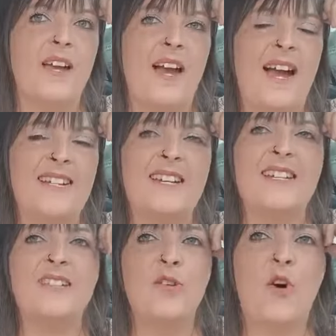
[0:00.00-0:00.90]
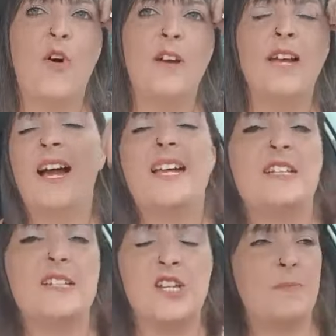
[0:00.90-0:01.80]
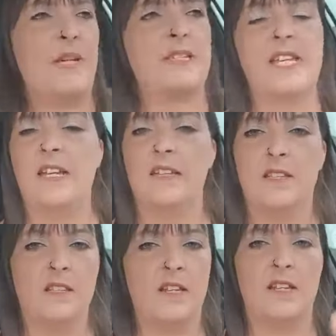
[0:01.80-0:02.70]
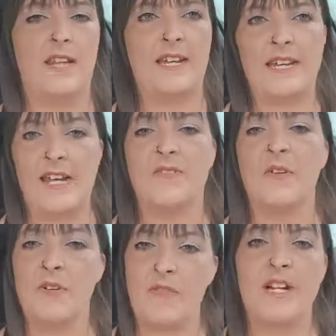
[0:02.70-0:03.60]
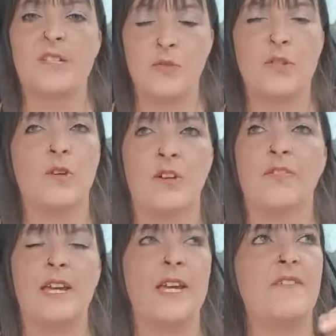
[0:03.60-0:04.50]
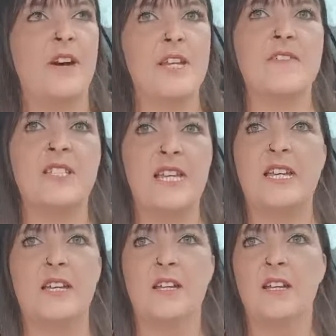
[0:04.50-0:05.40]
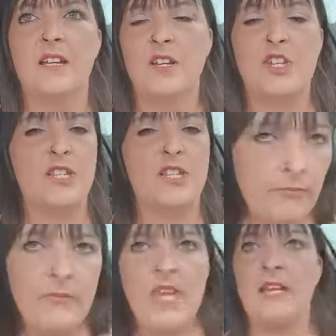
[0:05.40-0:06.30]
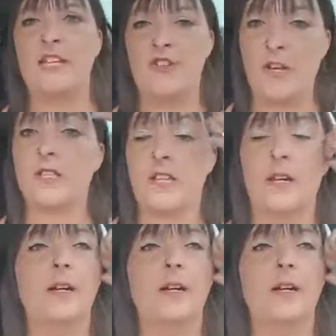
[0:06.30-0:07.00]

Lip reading: had I just been seeing like an ad for Revital U Coffee, if I'd have seen it, and I trust her.